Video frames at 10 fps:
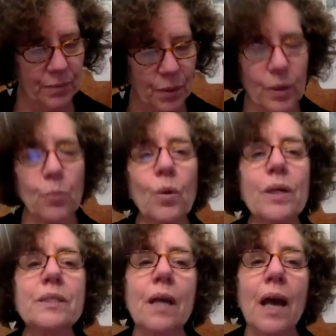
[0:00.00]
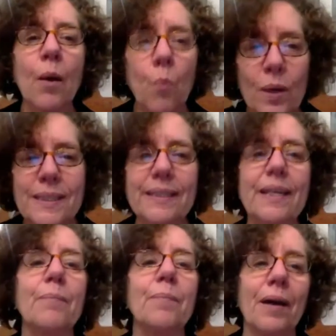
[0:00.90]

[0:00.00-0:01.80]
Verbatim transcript: though it was one step